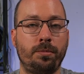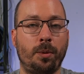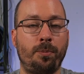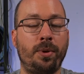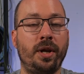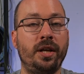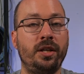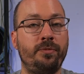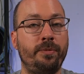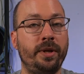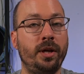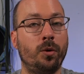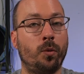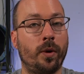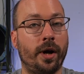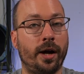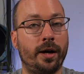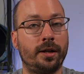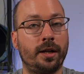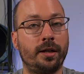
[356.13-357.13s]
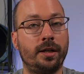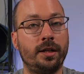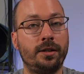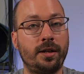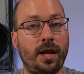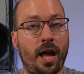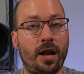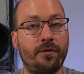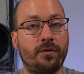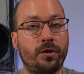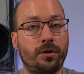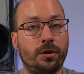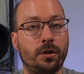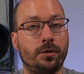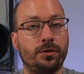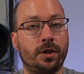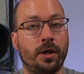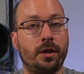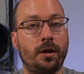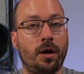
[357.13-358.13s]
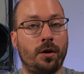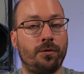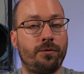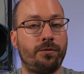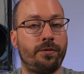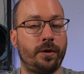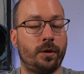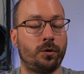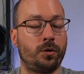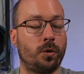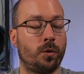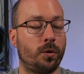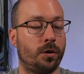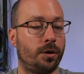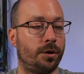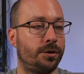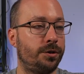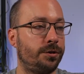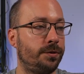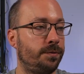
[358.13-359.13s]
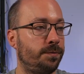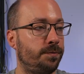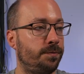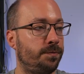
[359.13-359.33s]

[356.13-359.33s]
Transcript: But please be aware that this can result in unfilled orders.